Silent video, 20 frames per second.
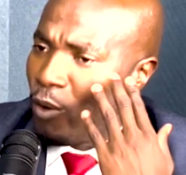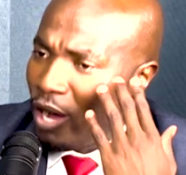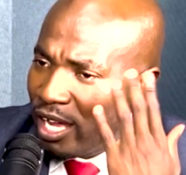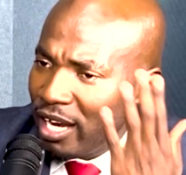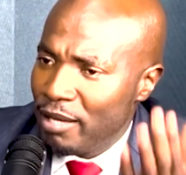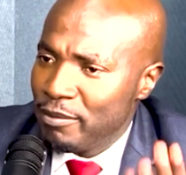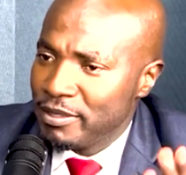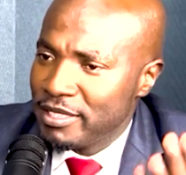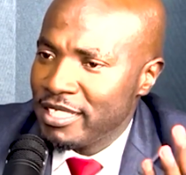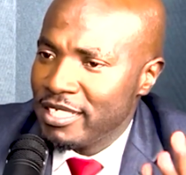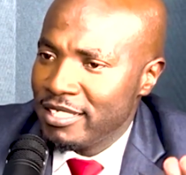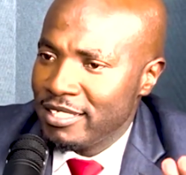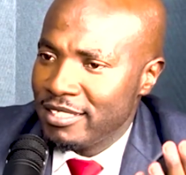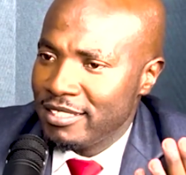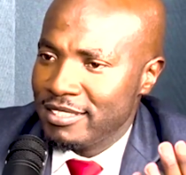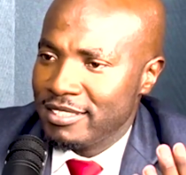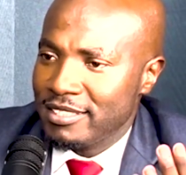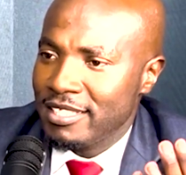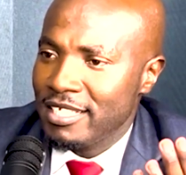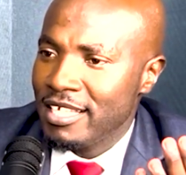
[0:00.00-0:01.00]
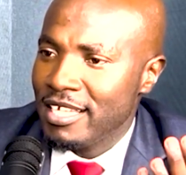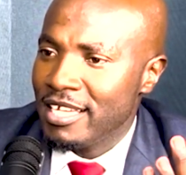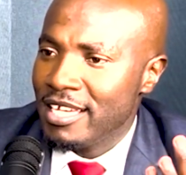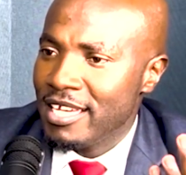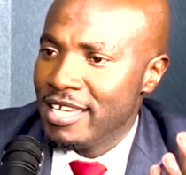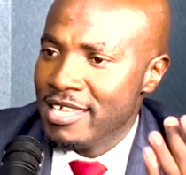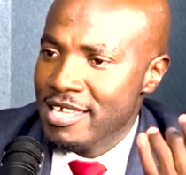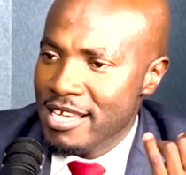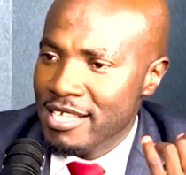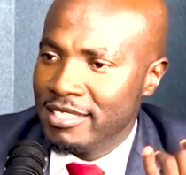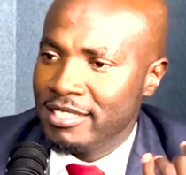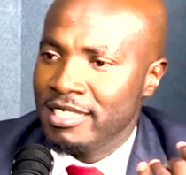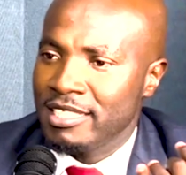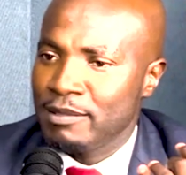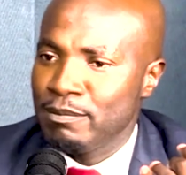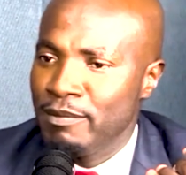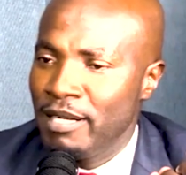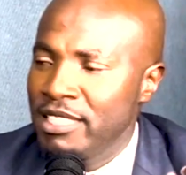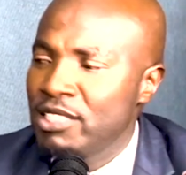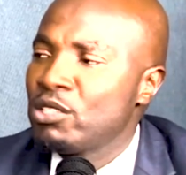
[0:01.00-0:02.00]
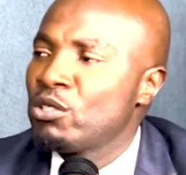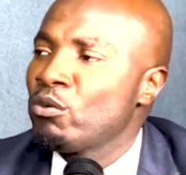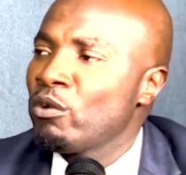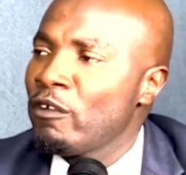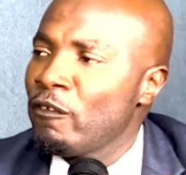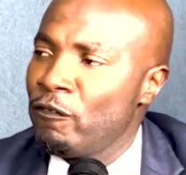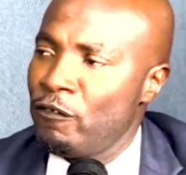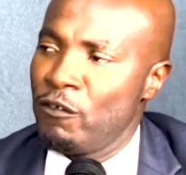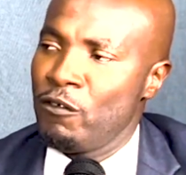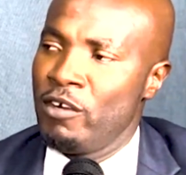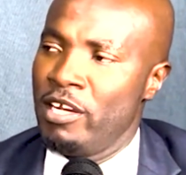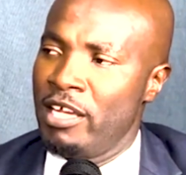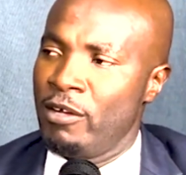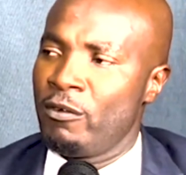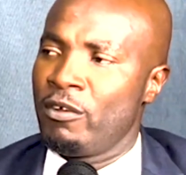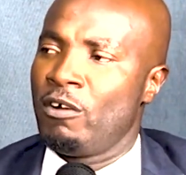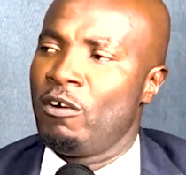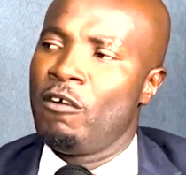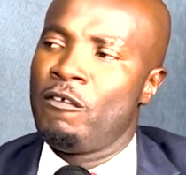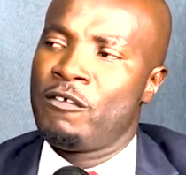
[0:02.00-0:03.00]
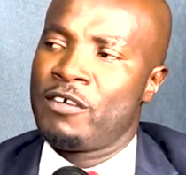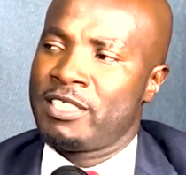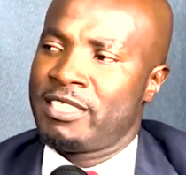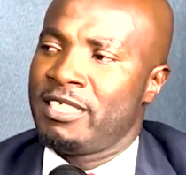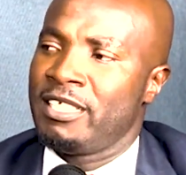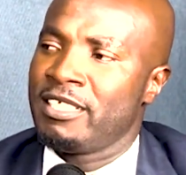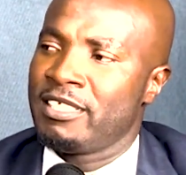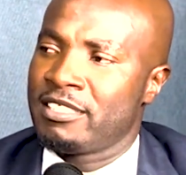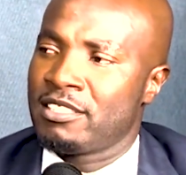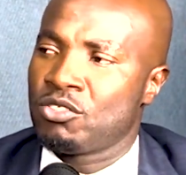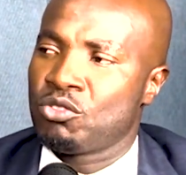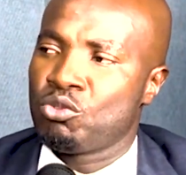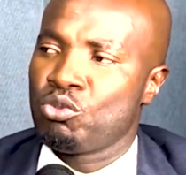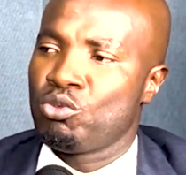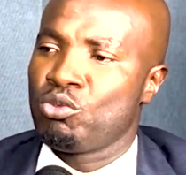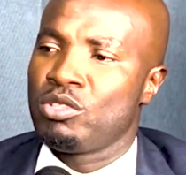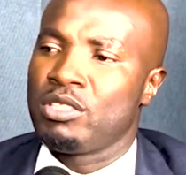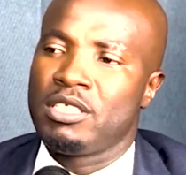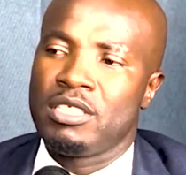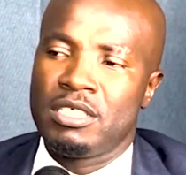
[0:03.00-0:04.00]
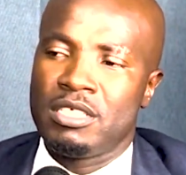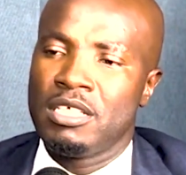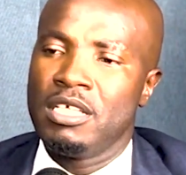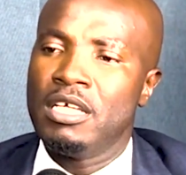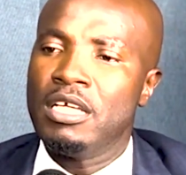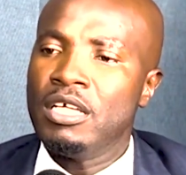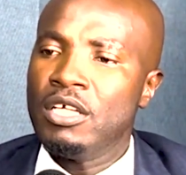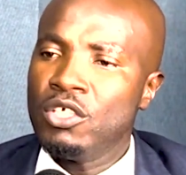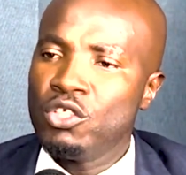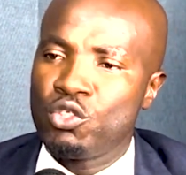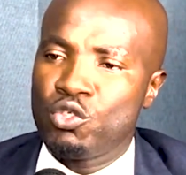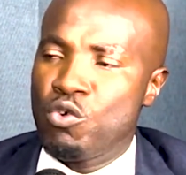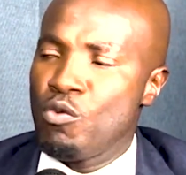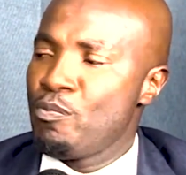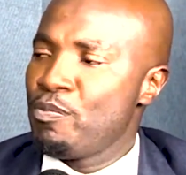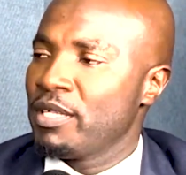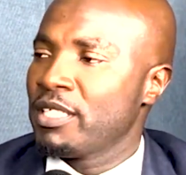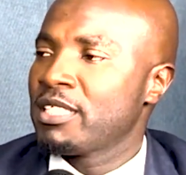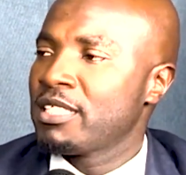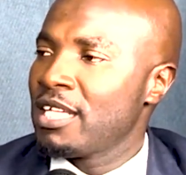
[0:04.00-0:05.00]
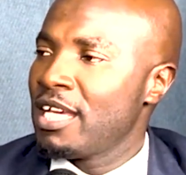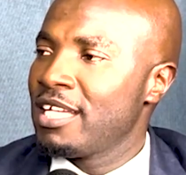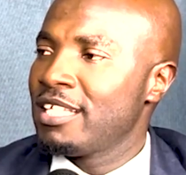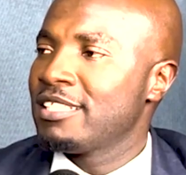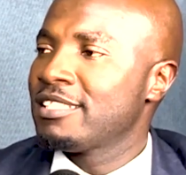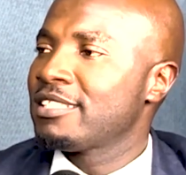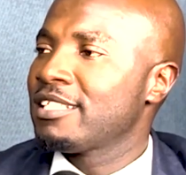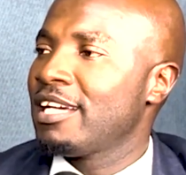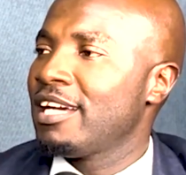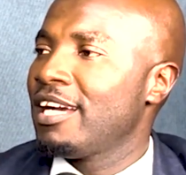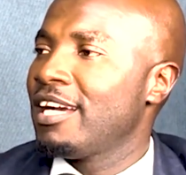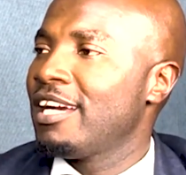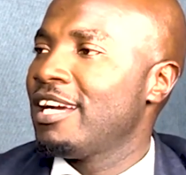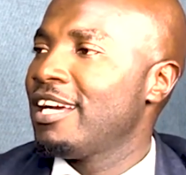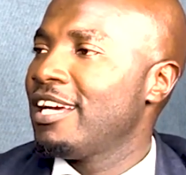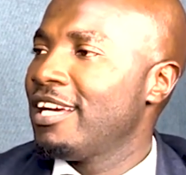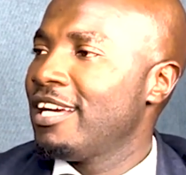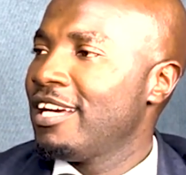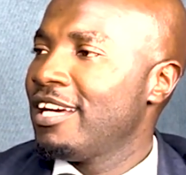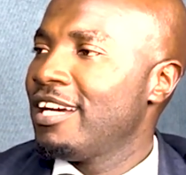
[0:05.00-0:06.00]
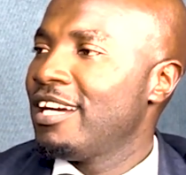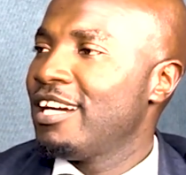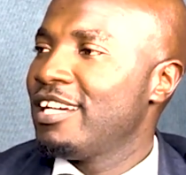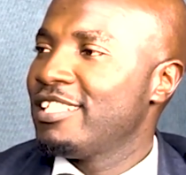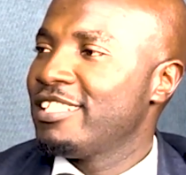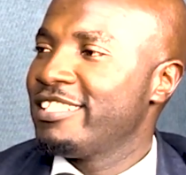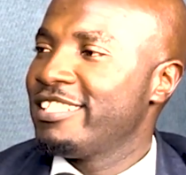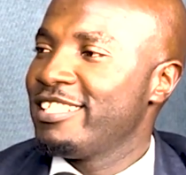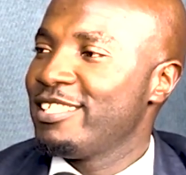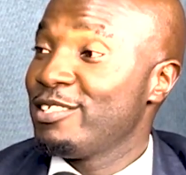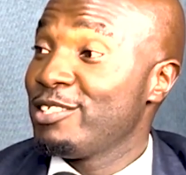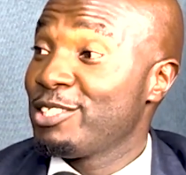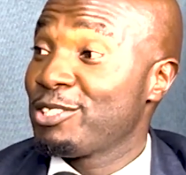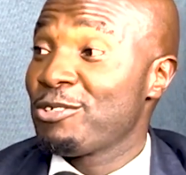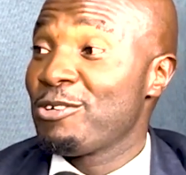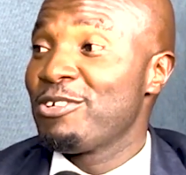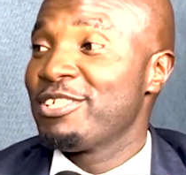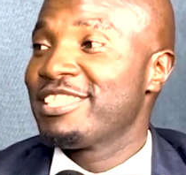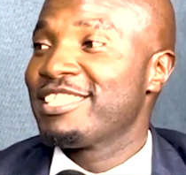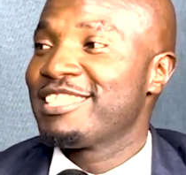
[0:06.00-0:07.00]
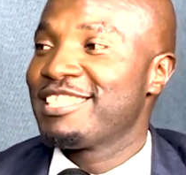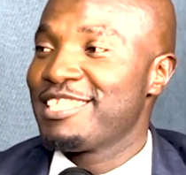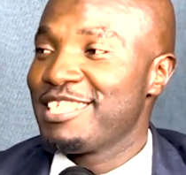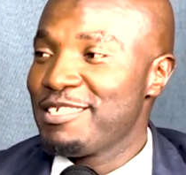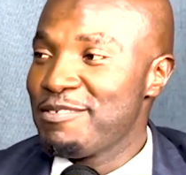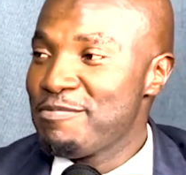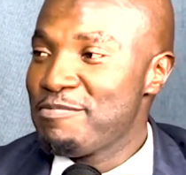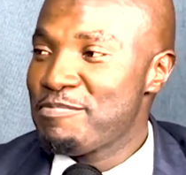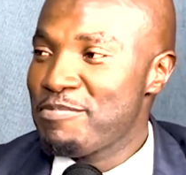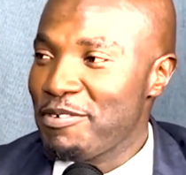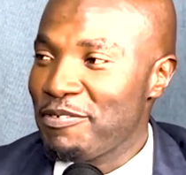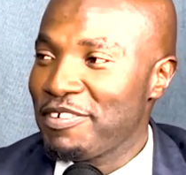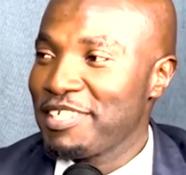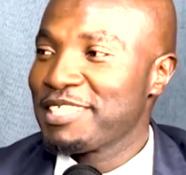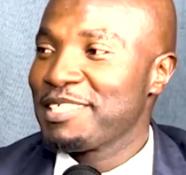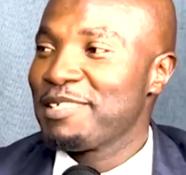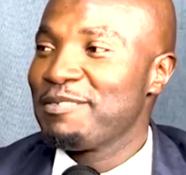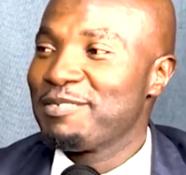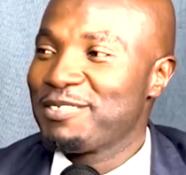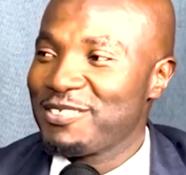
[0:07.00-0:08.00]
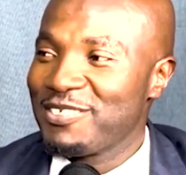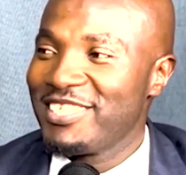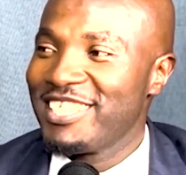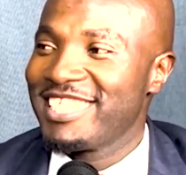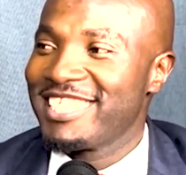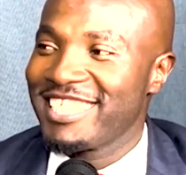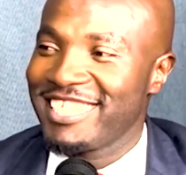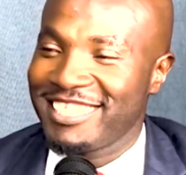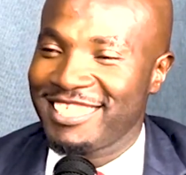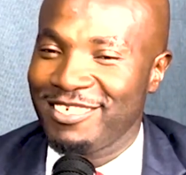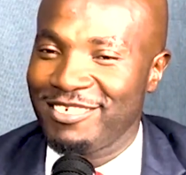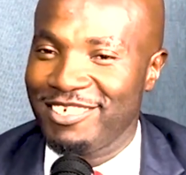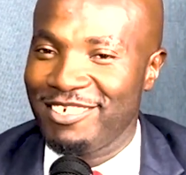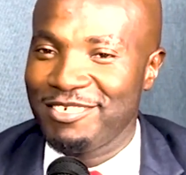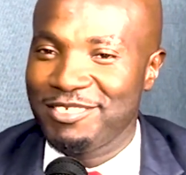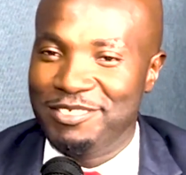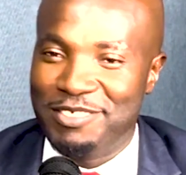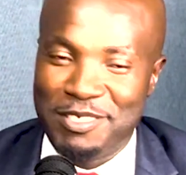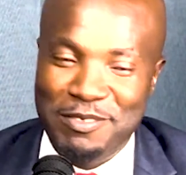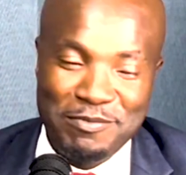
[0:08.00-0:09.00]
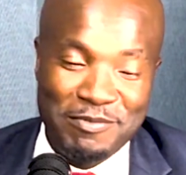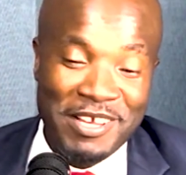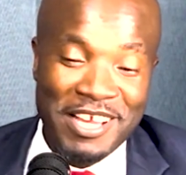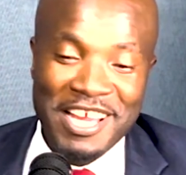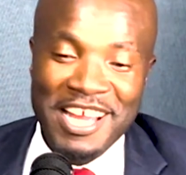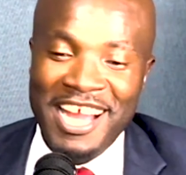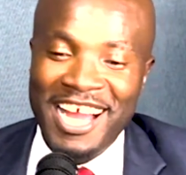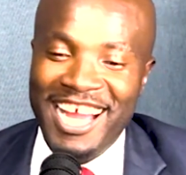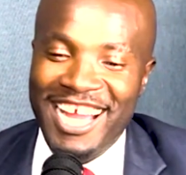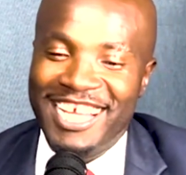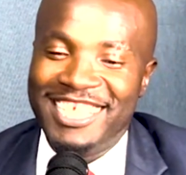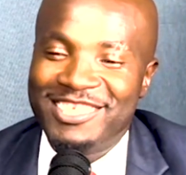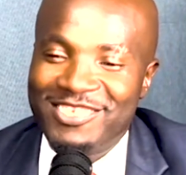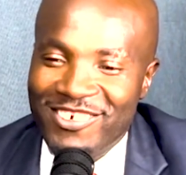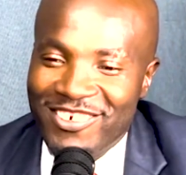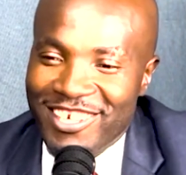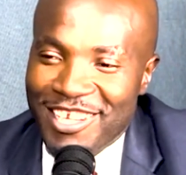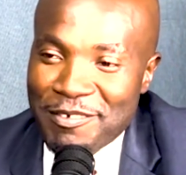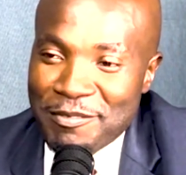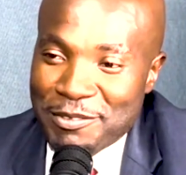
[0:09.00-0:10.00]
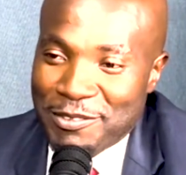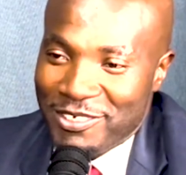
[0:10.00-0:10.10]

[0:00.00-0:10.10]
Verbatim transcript: what I'm saying is, yes, as much we feel like we are overtaxed through the two percent. Uh, uh, they scored. The Professor Mthuli takes shout out yeah. to him. I scored